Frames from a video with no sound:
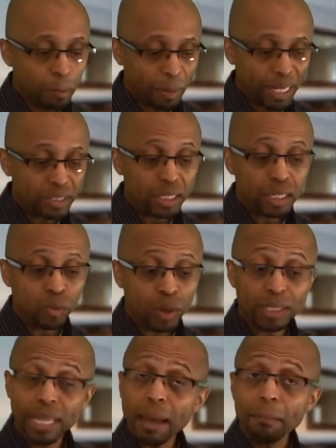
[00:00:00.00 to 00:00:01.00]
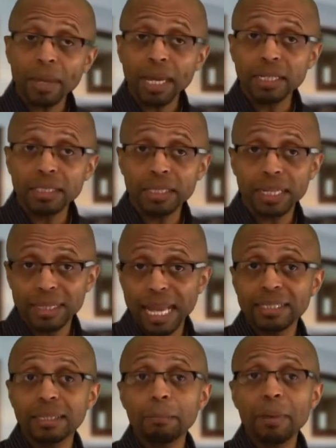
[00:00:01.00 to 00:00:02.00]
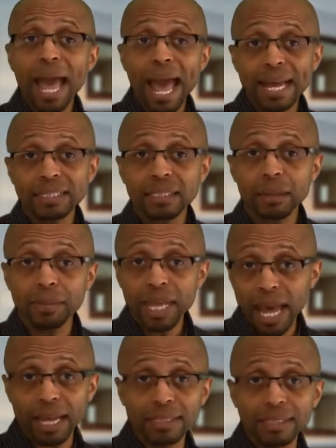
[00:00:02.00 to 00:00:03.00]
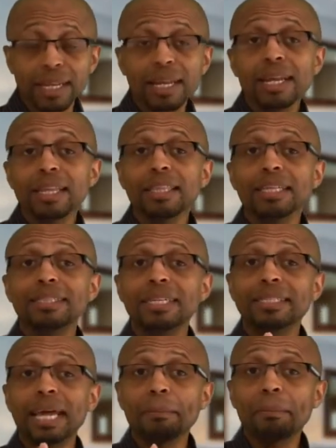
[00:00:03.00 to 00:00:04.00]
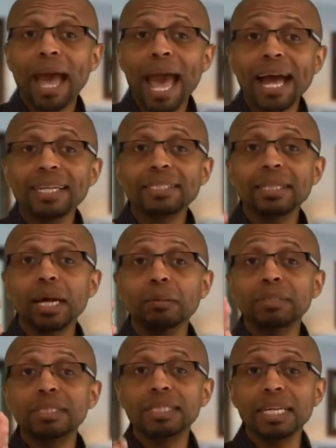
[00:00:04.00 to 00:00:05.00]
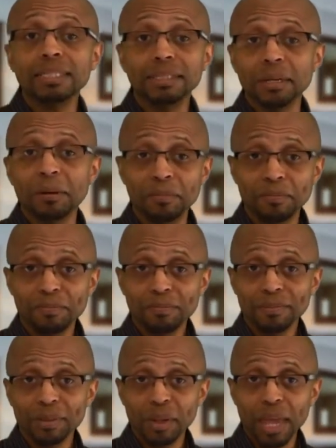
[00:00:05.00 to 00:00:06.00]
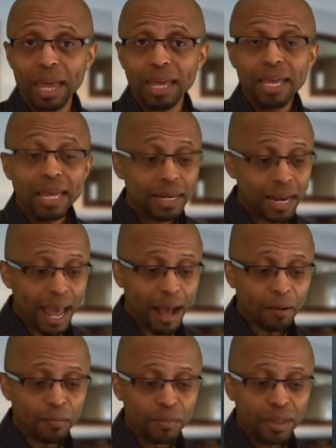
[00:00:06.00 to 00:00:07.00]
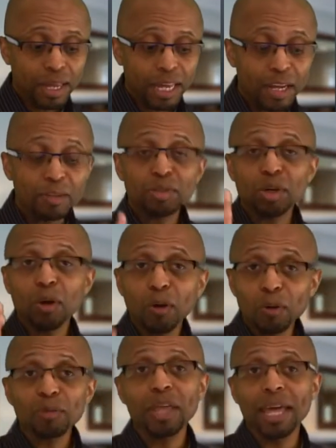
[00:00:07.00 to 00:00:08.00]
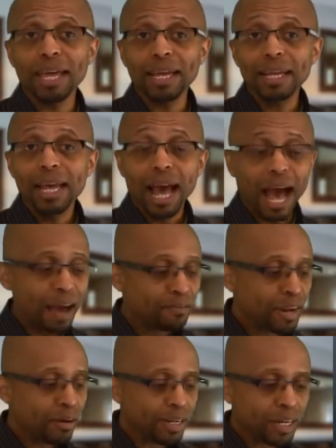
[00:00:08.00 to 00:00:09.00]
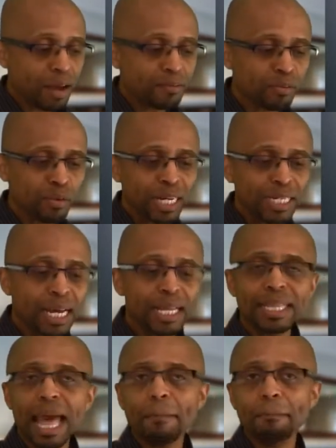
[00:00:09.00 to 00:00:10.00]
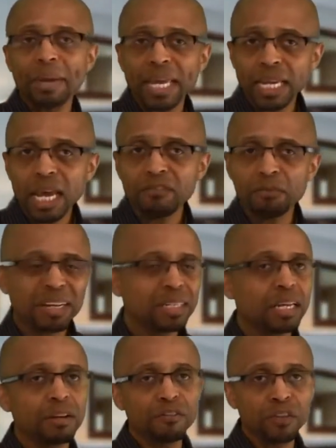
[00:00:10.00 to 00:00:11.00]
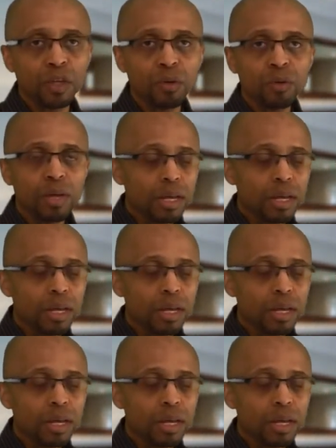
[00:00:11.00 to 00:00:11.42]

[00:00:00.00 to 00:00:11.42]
Basically, what that means is that's a pass up. Yes, this is a pass up system. Okay. Now, here's the cool thing. I've never really done that many of them. I've done a few.